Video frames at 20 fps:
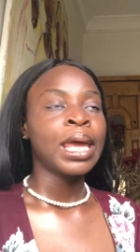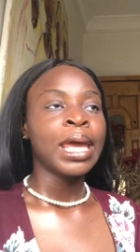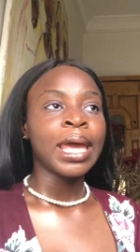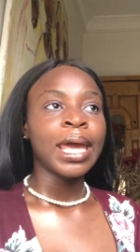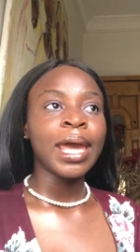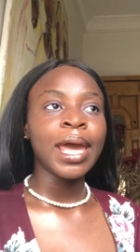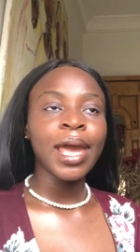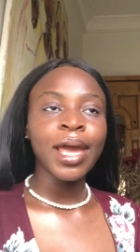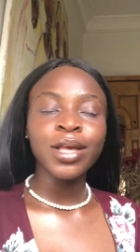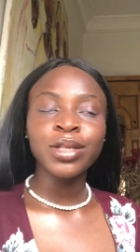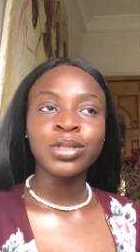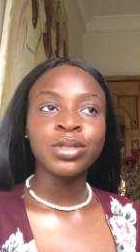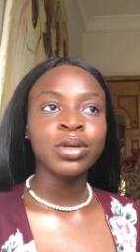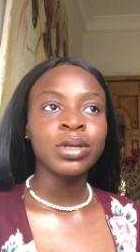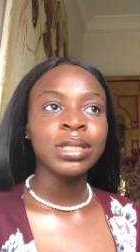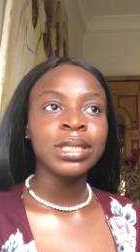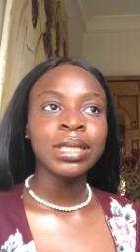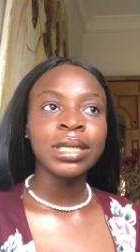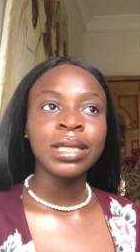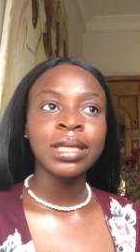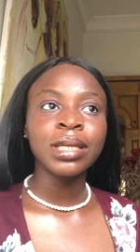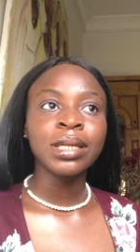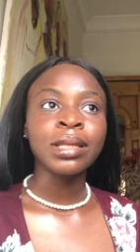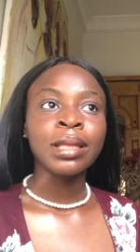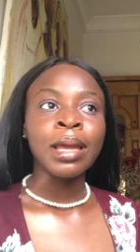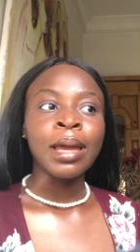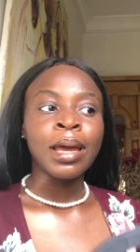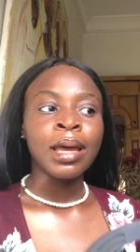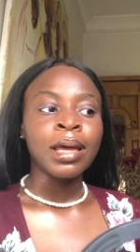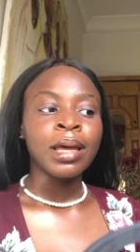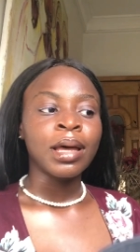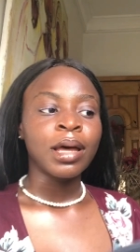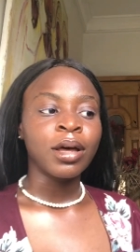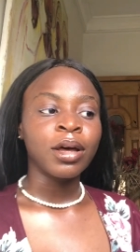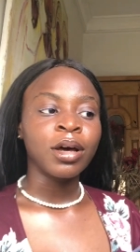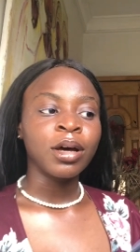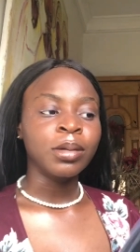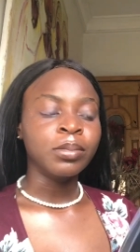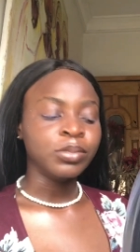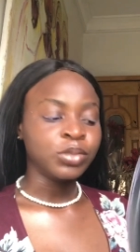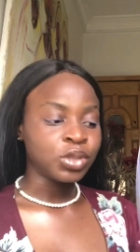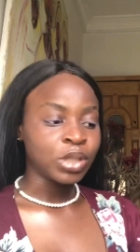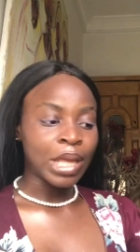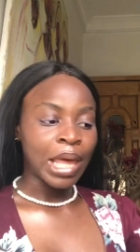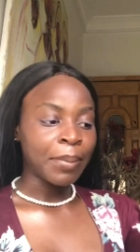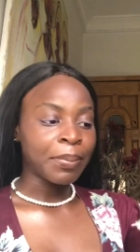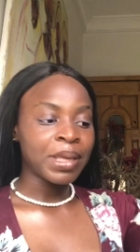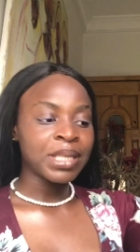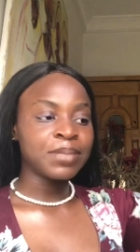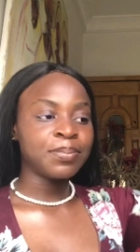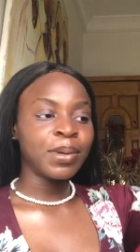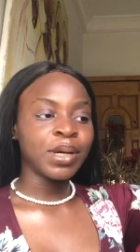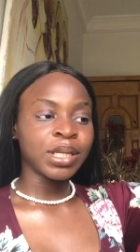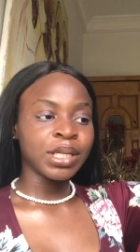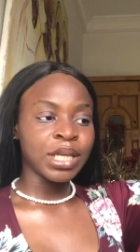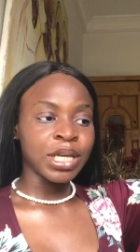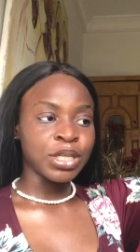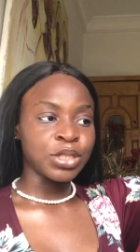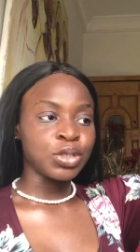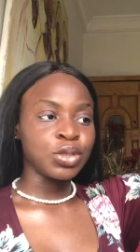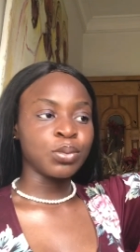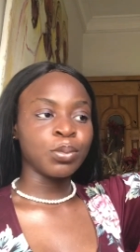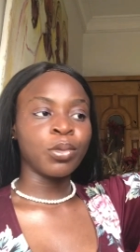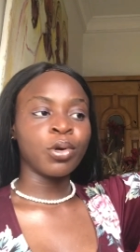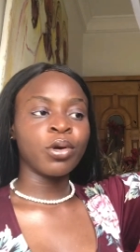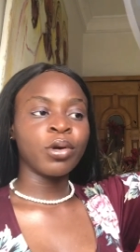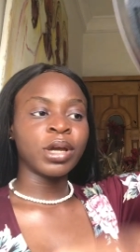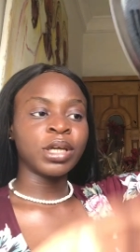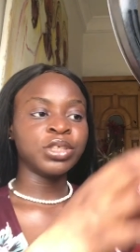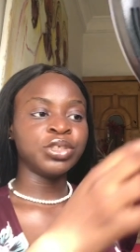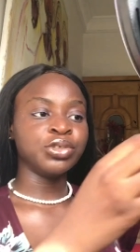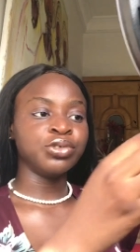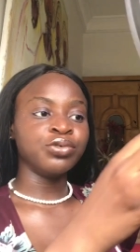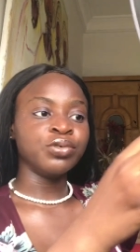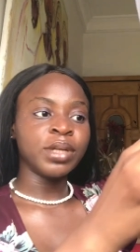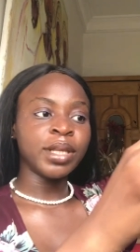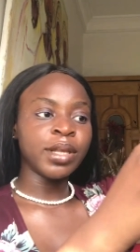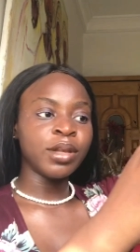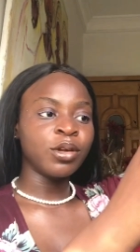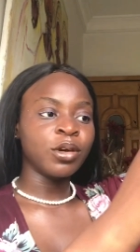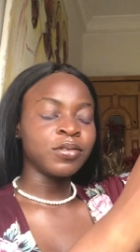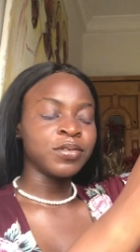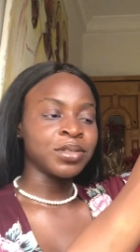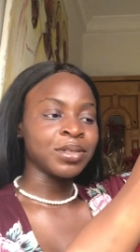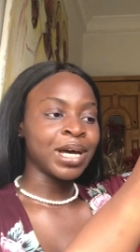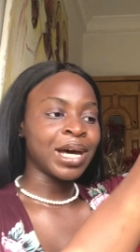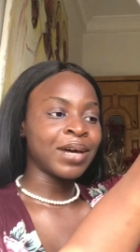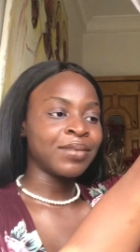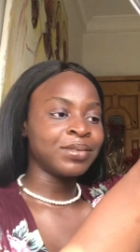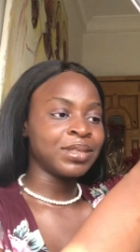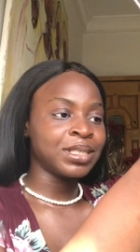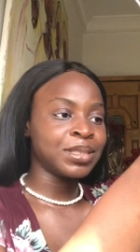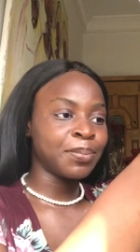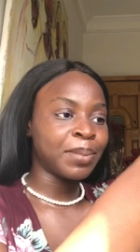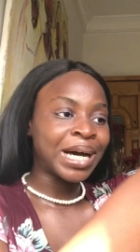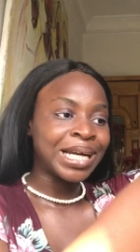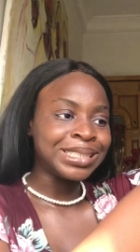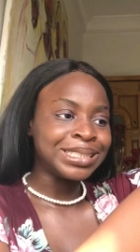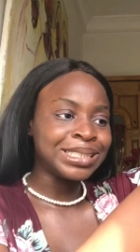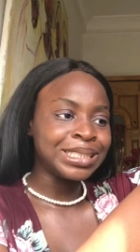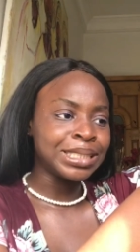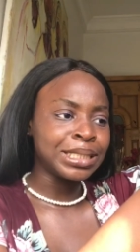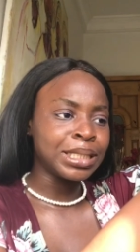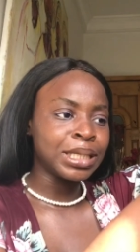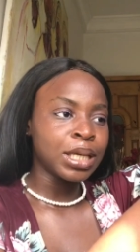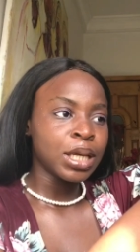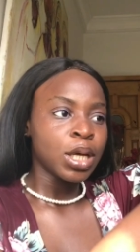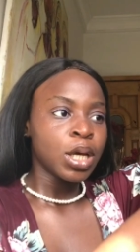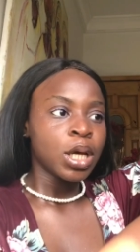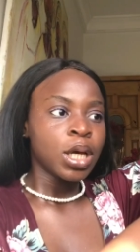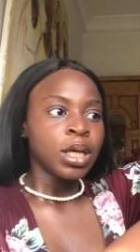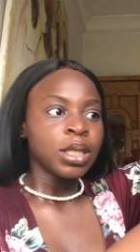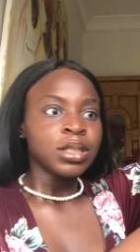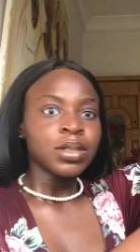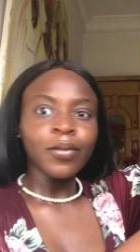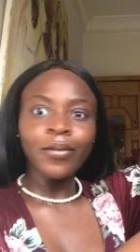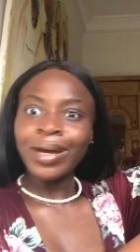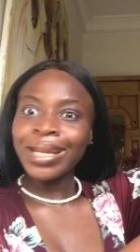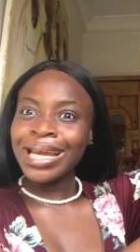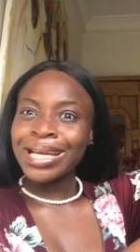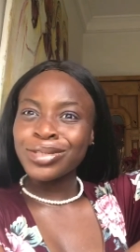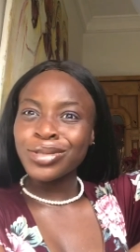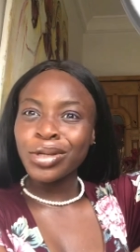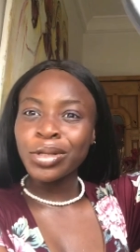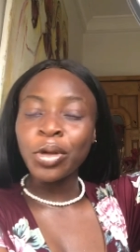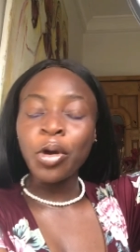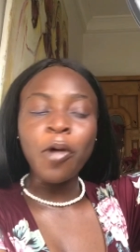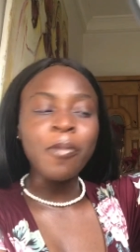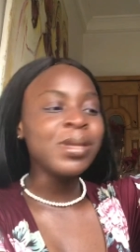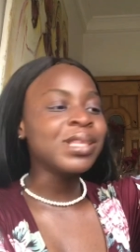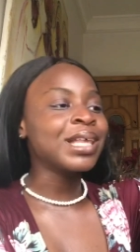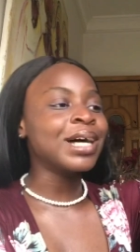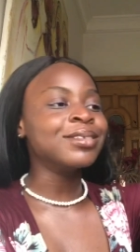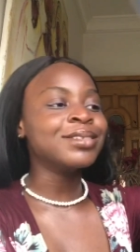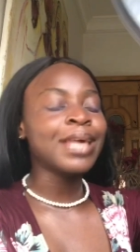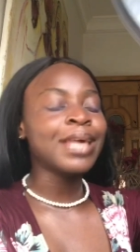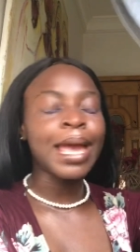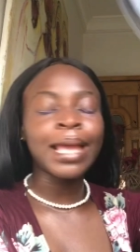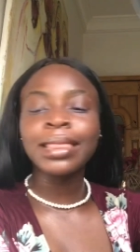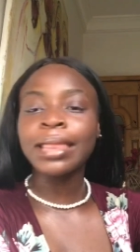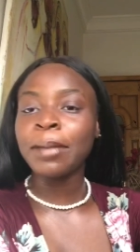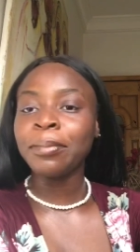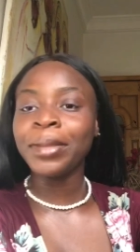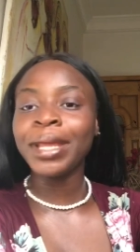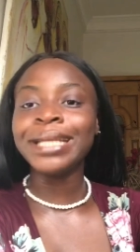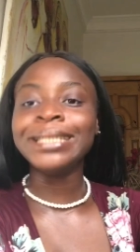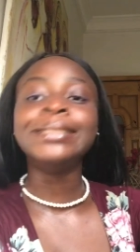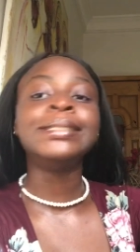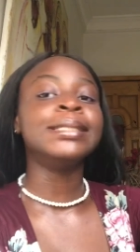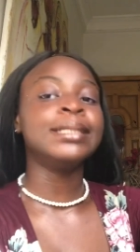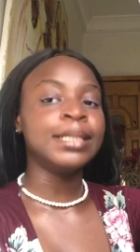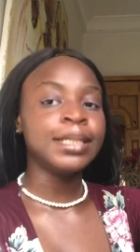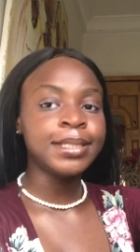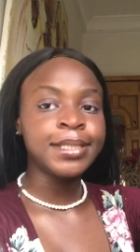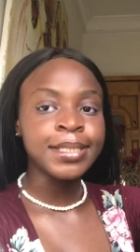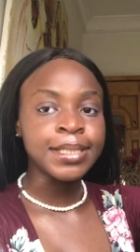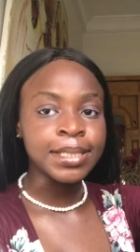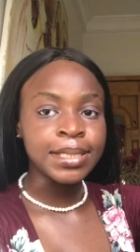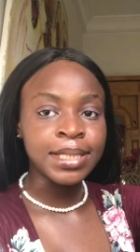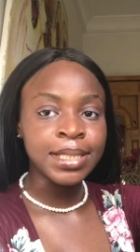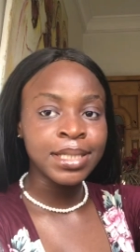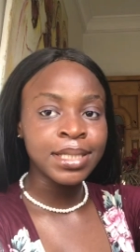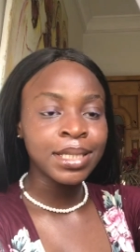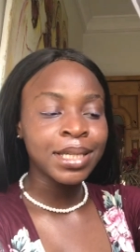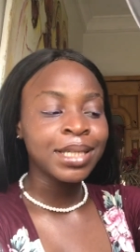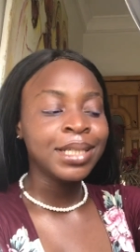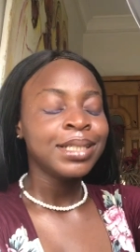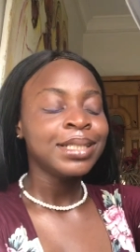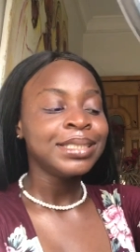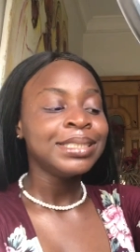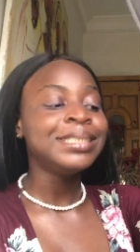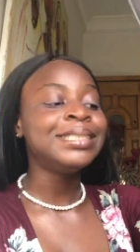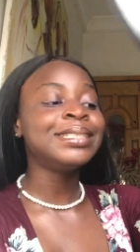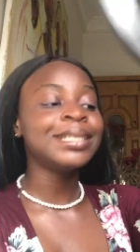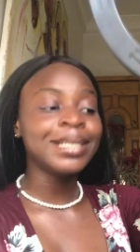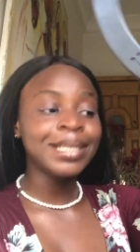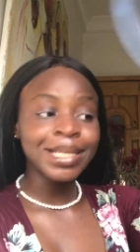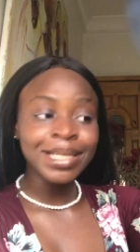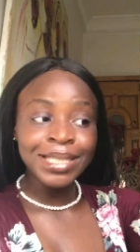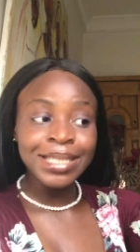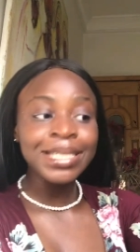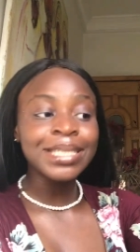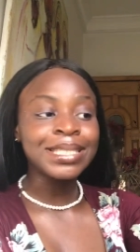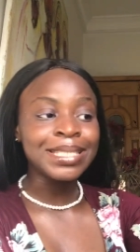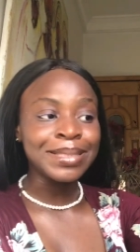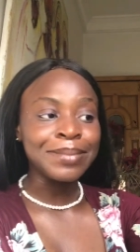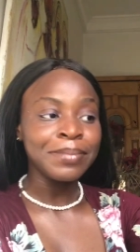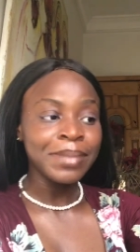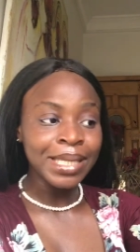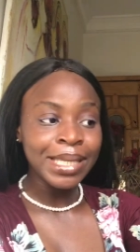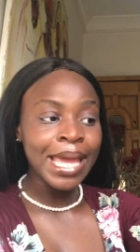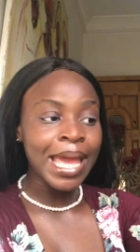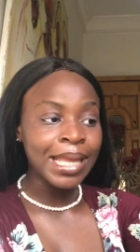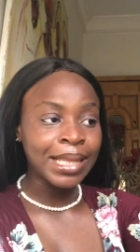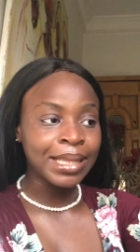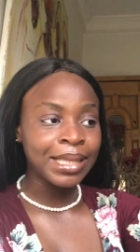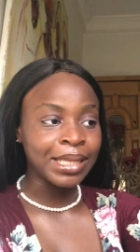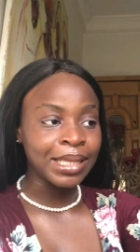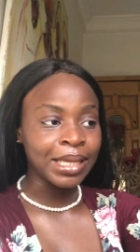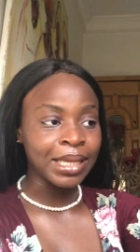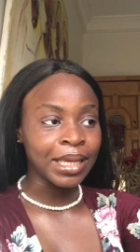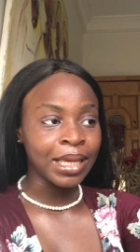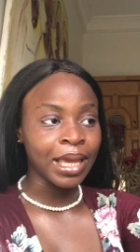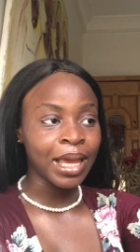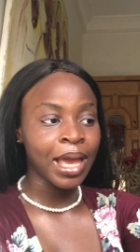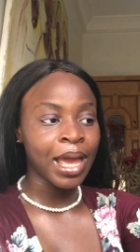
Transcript: hey Zonin, Shalape's birthday is tomorrow and she really love to have this party. When I saw saw the comment, I was like, Tamne, delete it immediately.